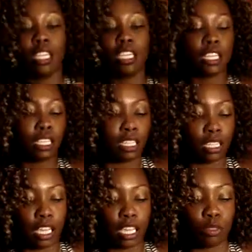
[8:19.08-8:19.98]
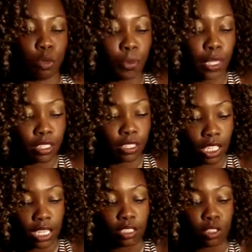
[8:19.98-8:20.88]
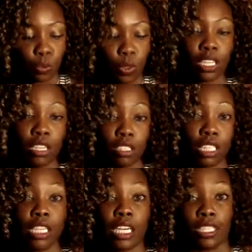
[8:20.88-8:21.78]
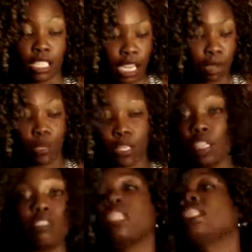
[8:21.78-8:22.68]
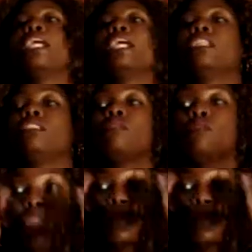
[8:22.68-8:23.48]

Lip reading: and that's one pair of shades. Wear those in the daytime, wear those at night. You